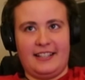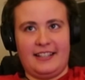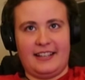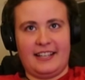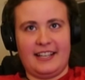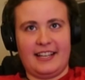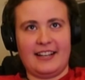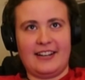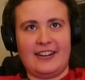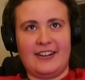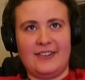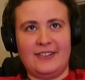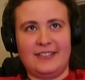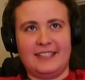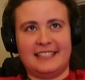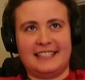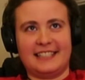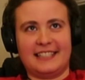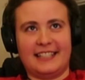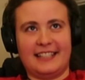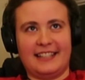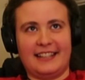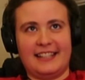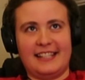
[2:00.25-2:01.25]
they
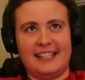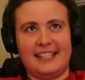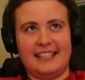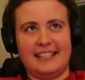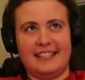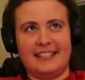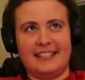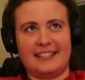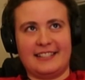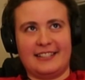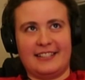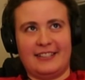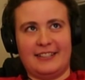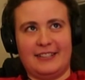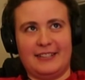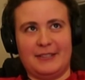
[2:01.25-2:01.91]
always get these,